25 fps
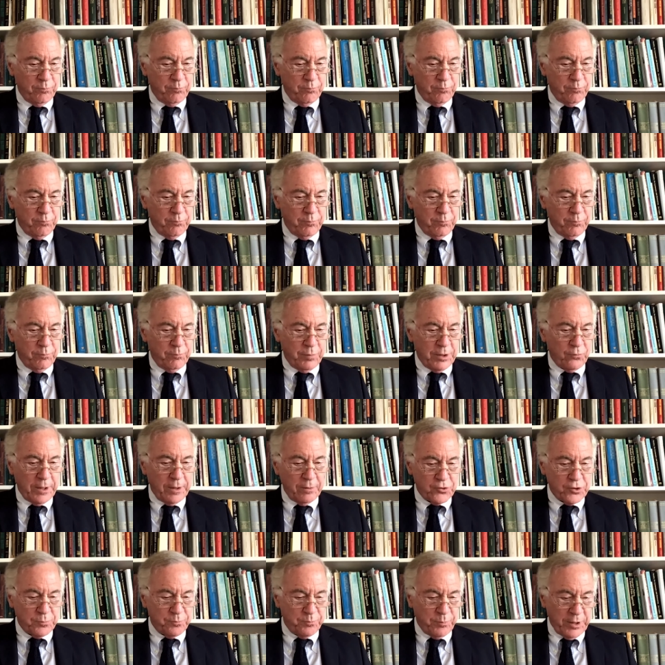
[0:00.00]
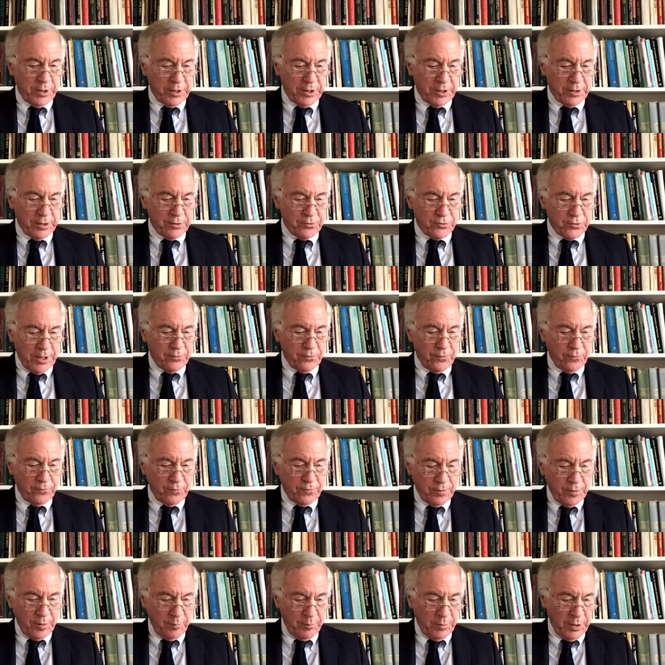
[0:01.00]
between big
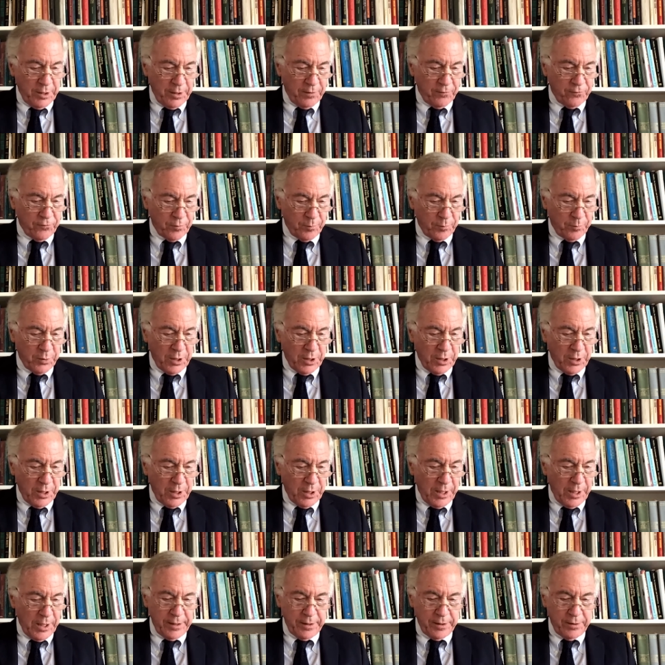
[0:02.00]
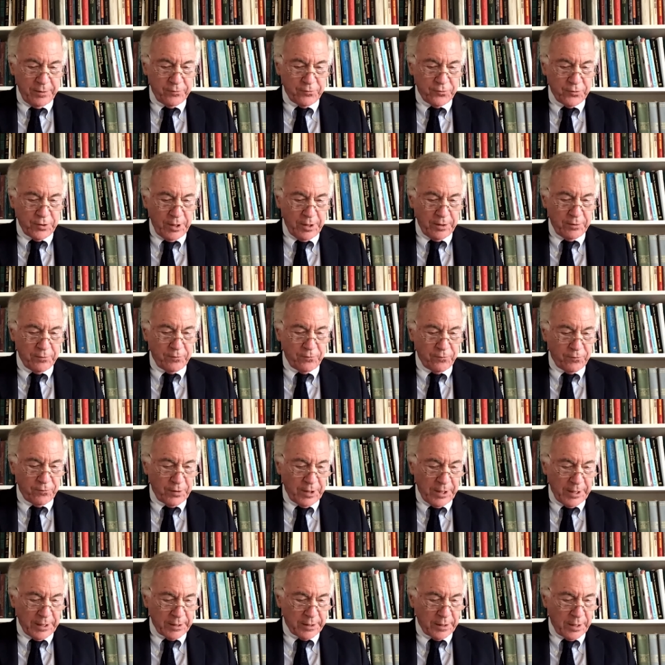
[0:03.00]
changes in the money supply and
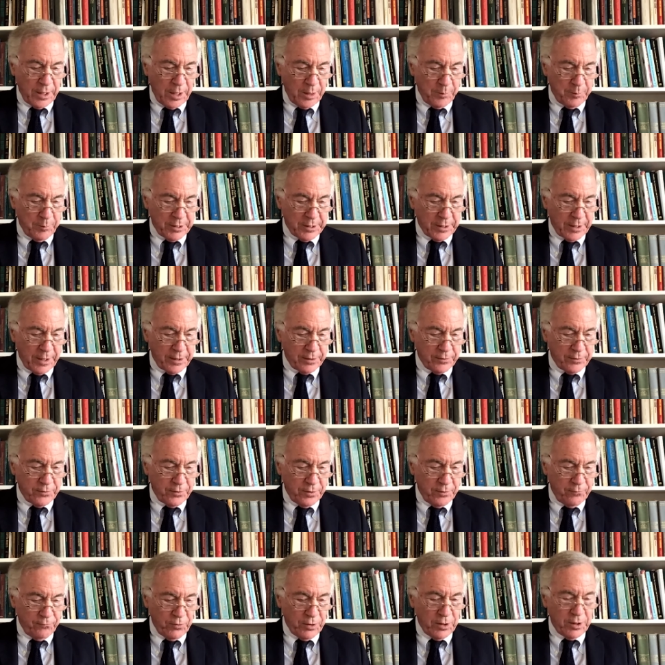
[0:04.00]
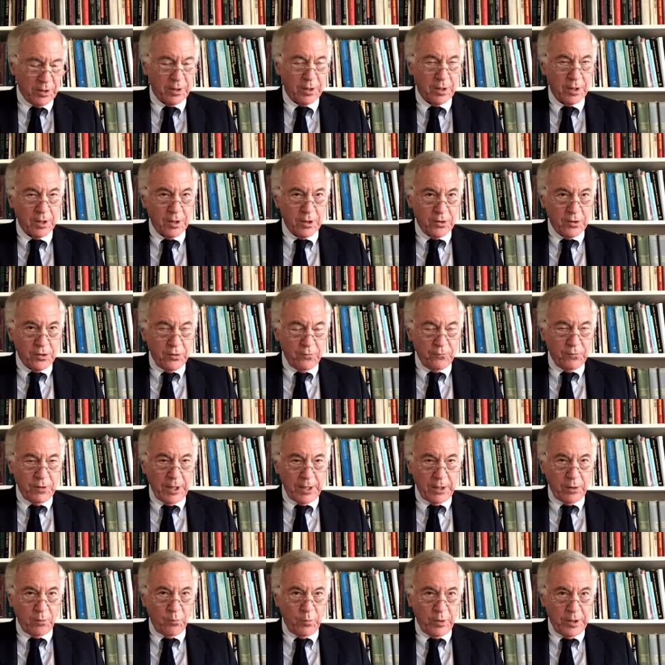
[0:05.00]
changes in economic activity, you've
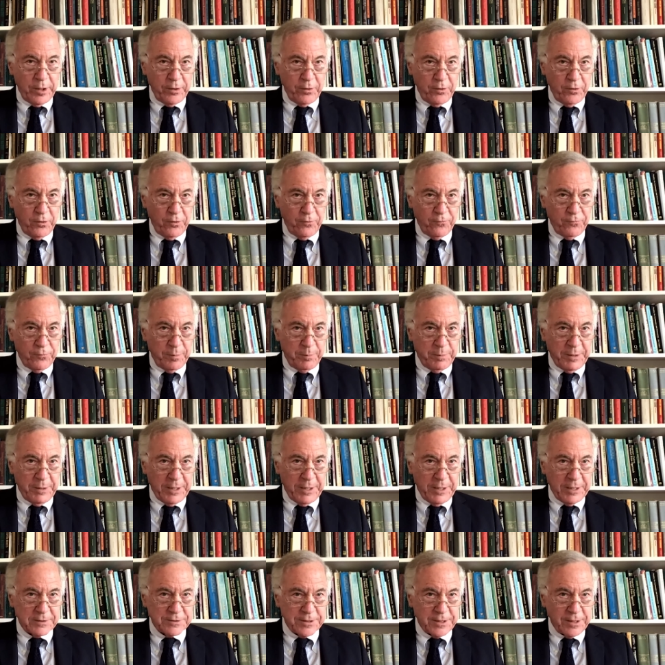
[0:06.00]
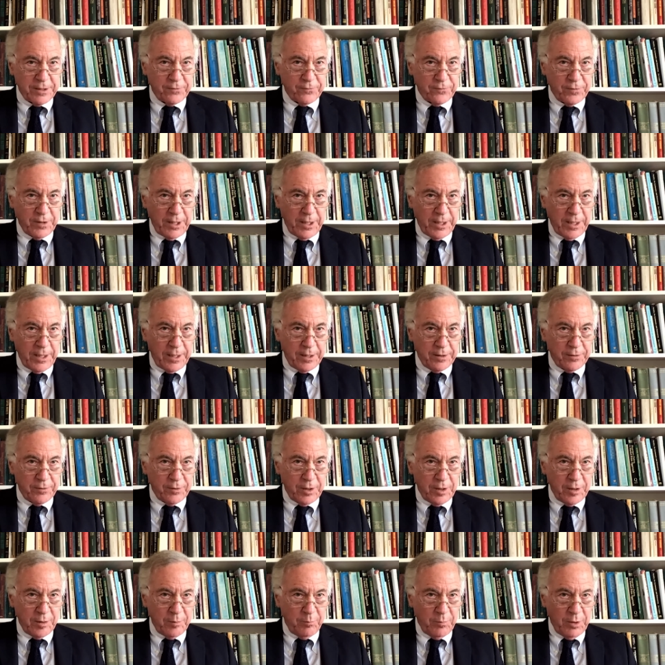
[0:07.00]
got a window of about 6 to
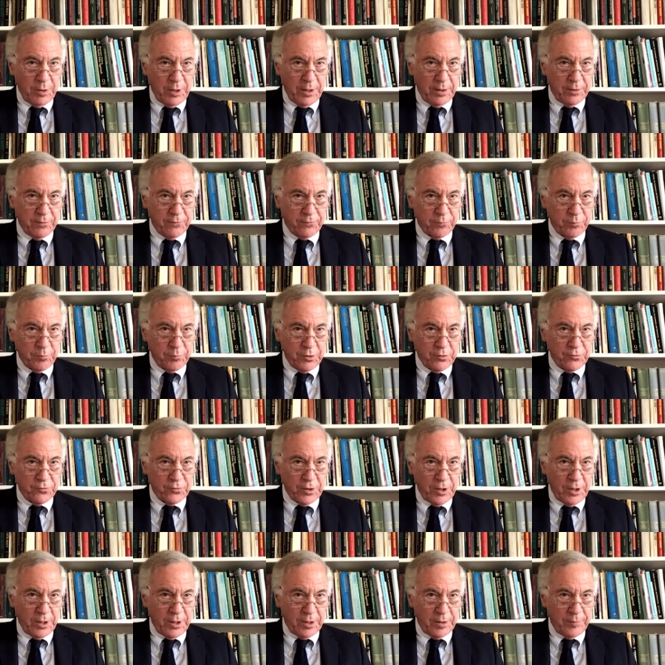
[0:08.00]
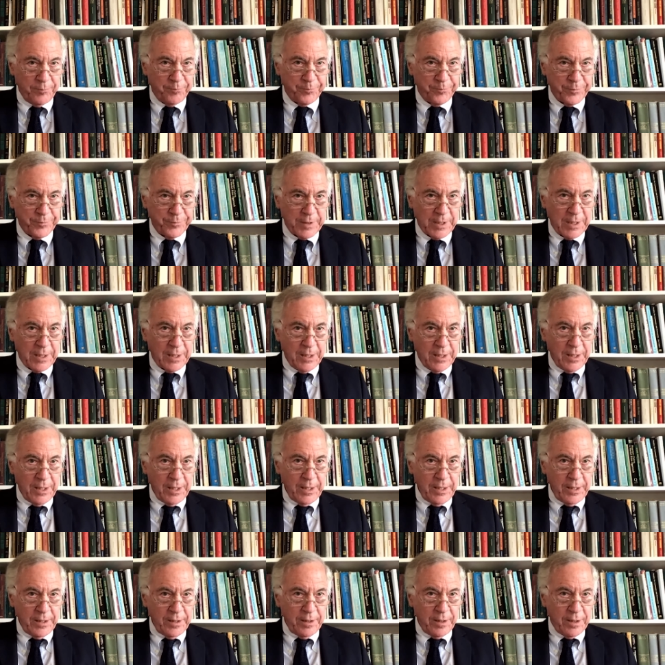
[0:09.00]
18 months, Michelle.
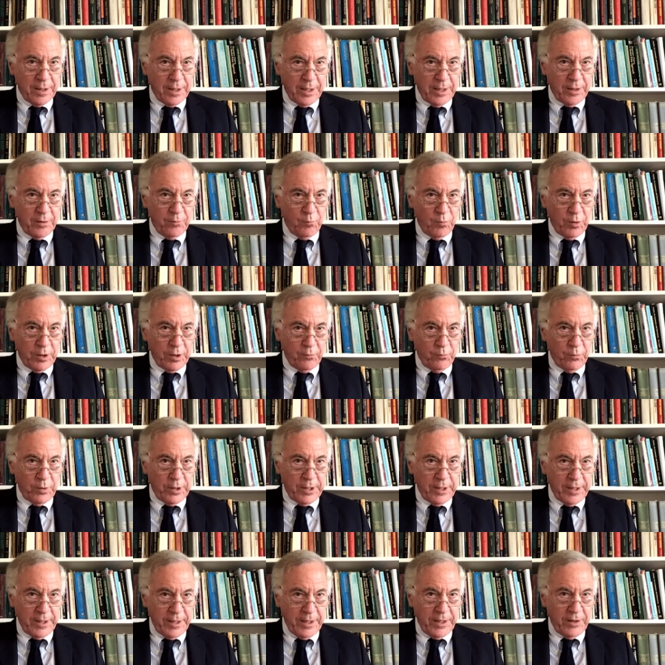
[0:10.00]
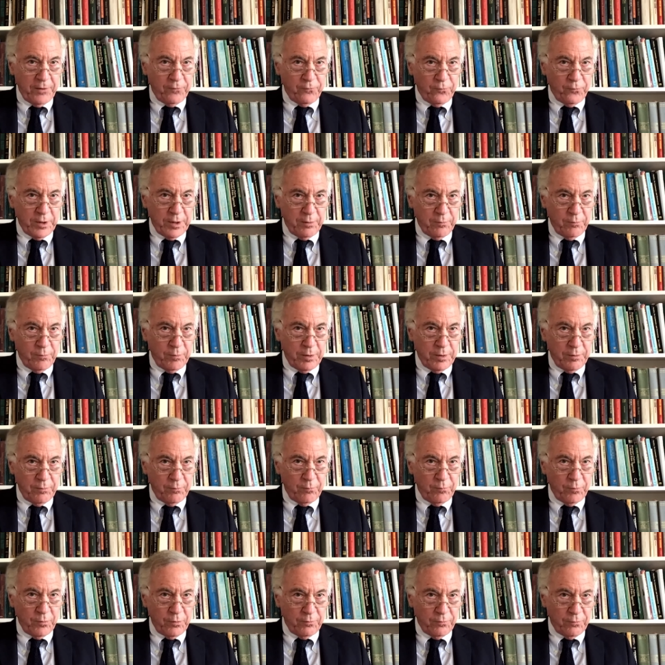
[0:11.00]
And what do we have?
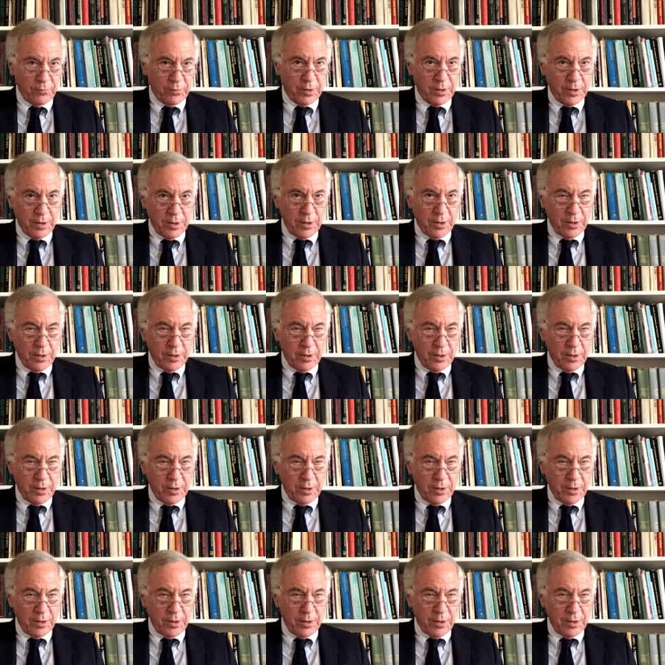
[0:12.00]
We're